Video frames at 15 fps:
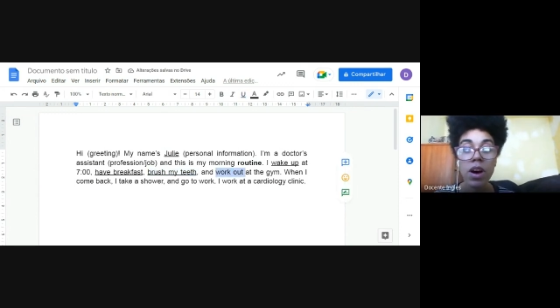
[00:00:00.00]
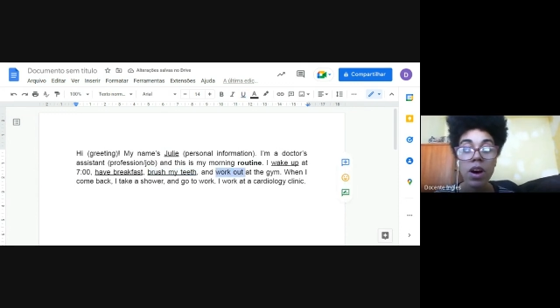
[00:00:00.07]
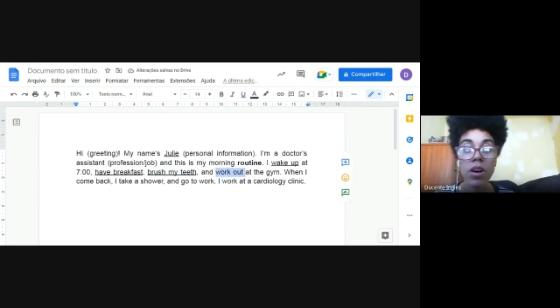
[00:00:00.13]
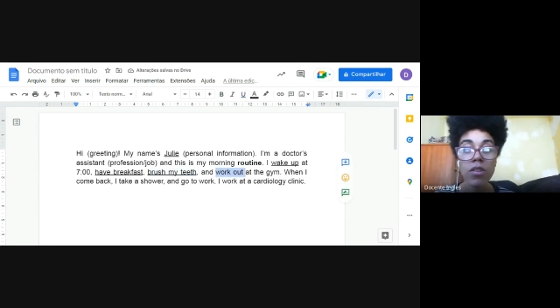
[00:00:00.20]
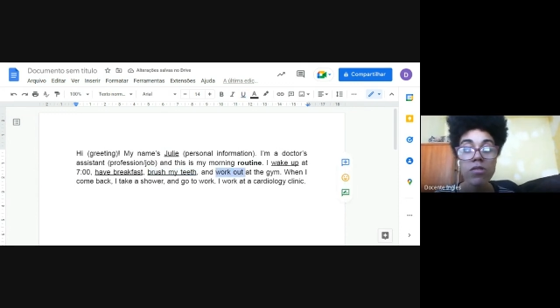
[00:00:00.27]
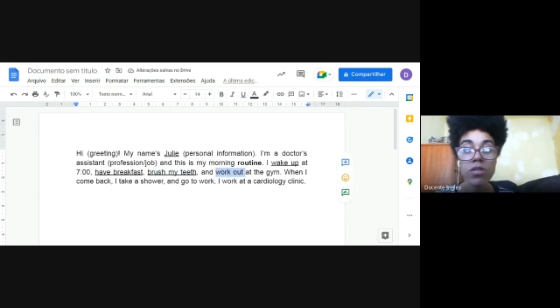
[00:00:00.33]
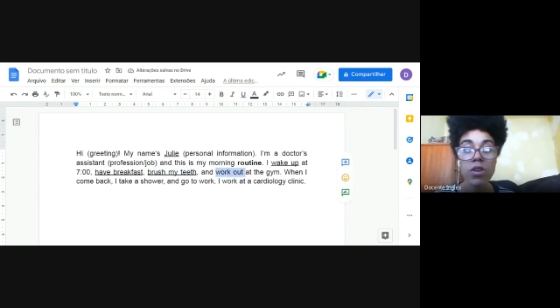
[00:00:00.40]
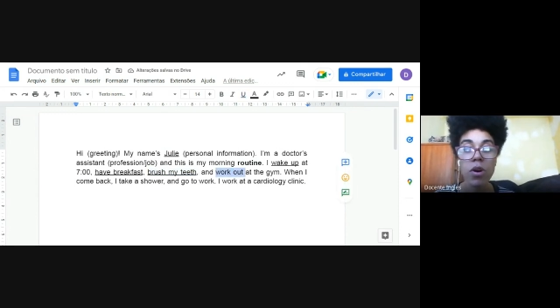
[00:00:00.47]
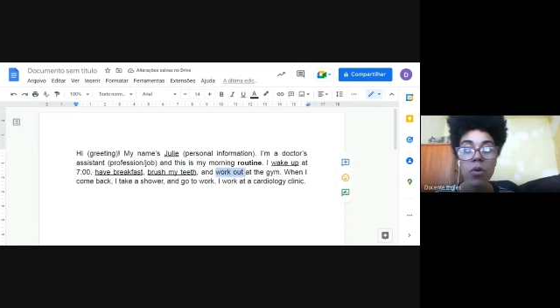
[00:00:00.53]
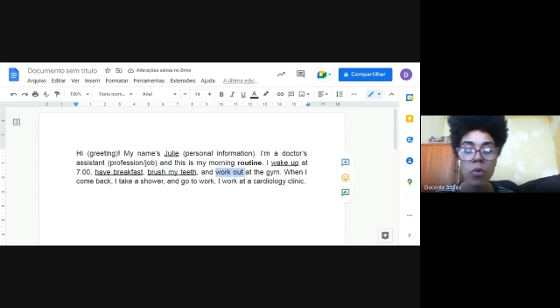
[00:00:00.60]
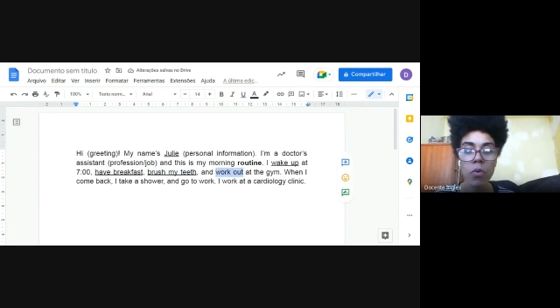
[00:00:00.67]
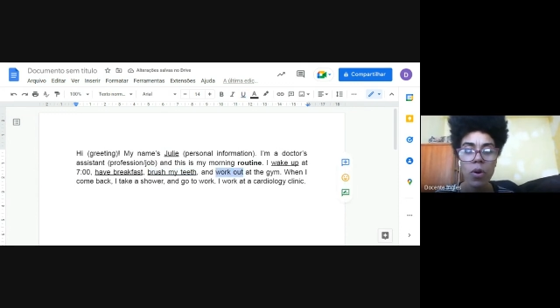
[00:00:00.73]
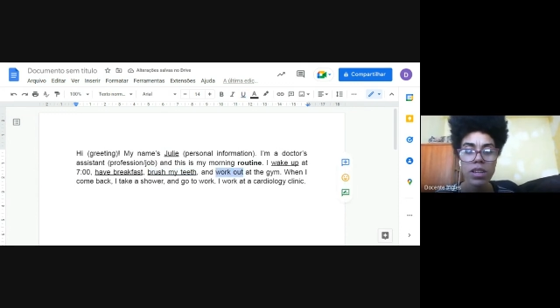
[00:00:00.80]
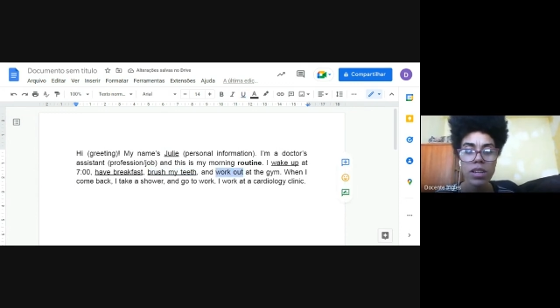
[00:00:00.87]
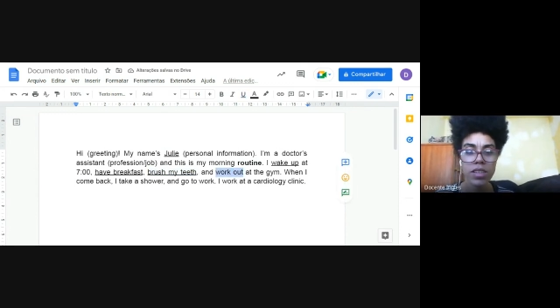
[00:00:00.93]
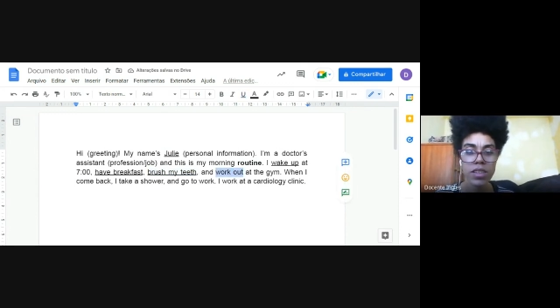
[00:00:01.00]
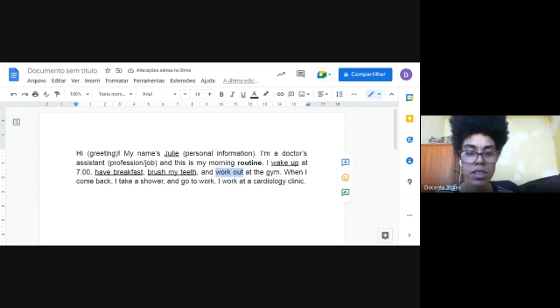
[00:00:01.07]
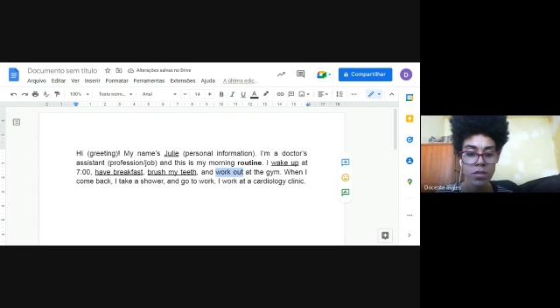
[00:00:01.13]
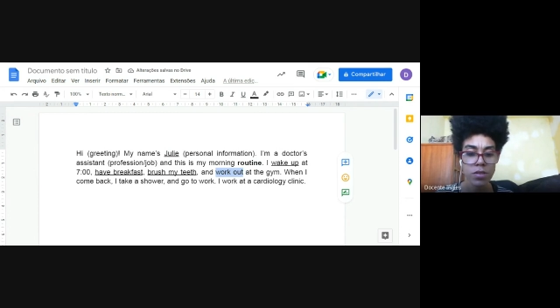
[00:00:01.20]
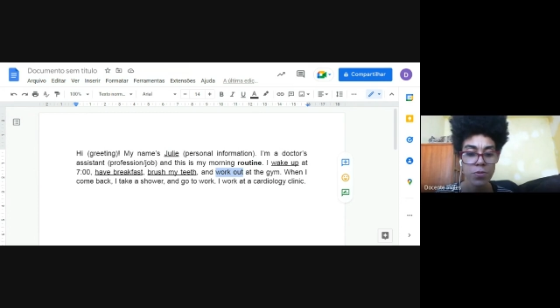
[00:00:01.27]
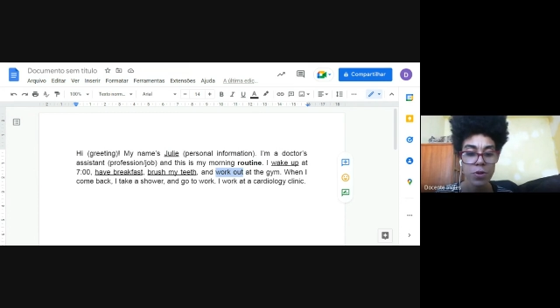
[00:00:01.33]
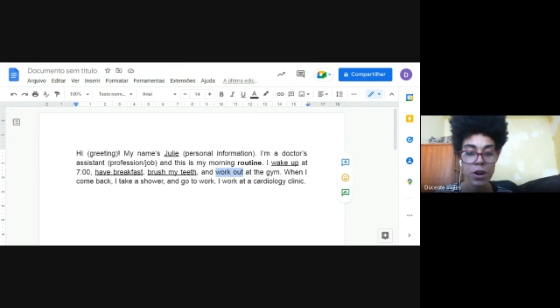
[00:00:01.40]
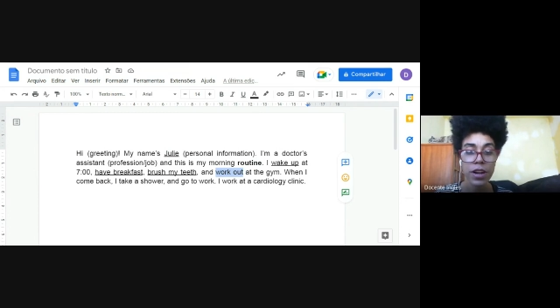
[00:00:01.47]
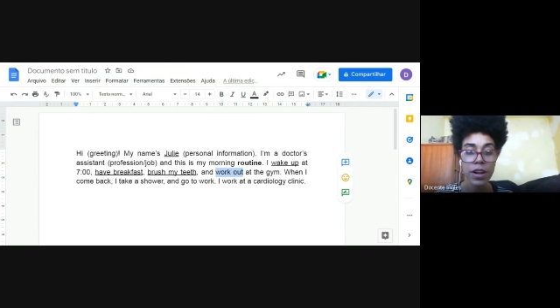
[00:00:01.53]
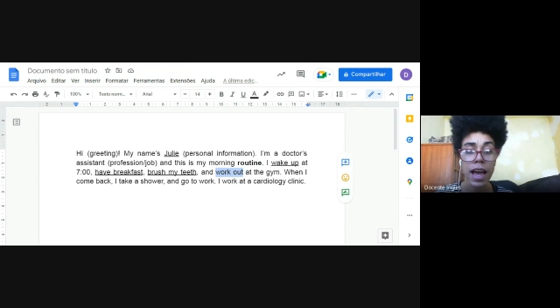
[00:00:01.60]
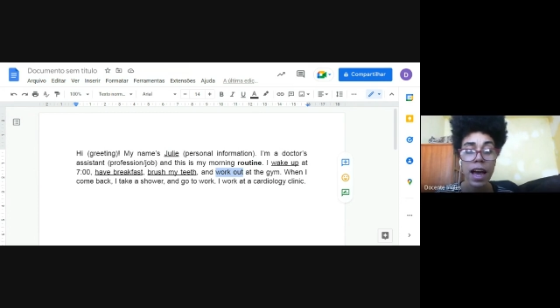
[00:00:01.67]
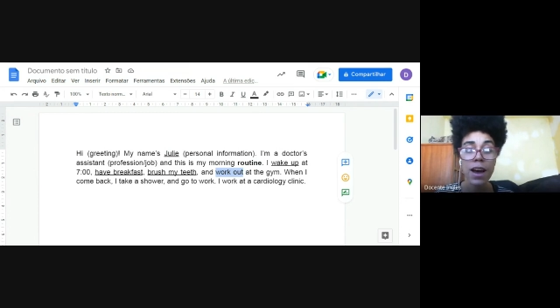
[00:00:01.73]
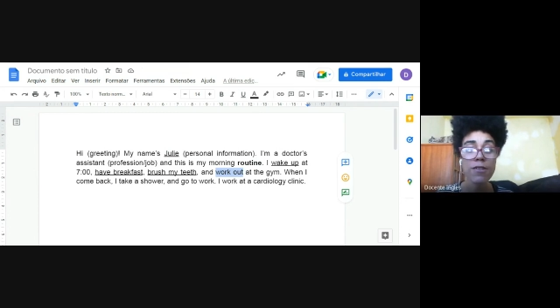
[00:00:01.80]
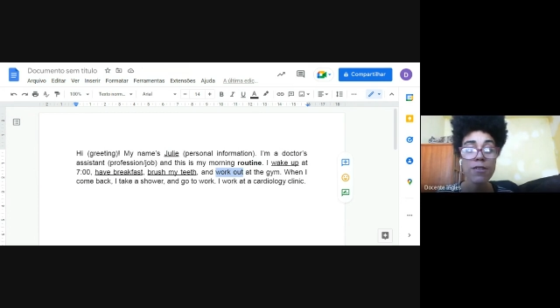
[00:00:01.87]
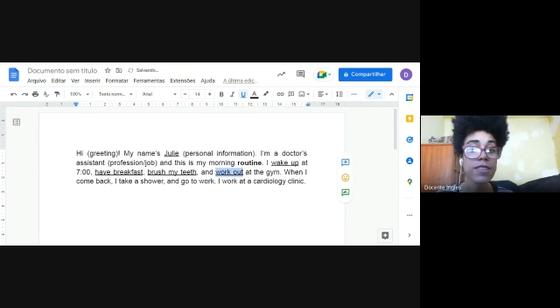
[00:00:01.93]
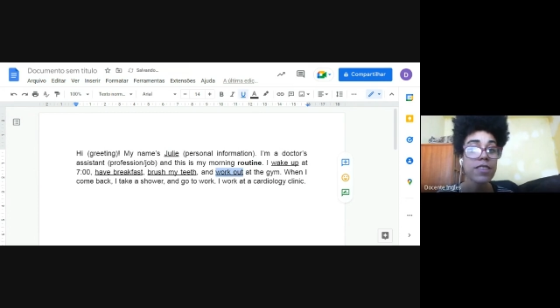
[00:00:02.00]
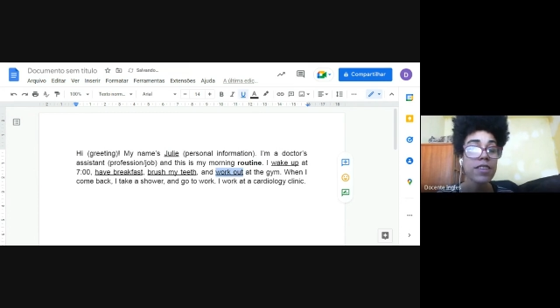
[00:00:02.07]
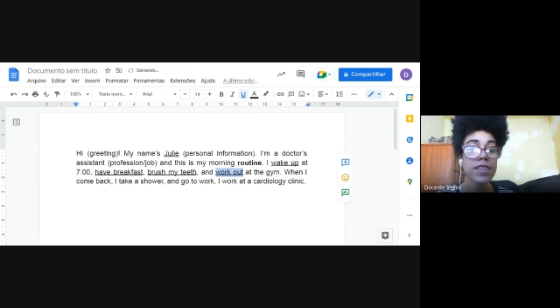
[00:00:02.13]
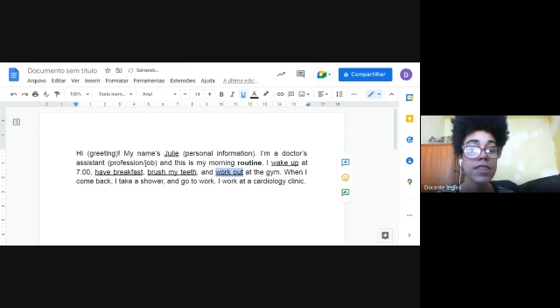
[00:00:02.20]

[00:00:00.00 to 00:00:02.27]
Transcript: So what is workout?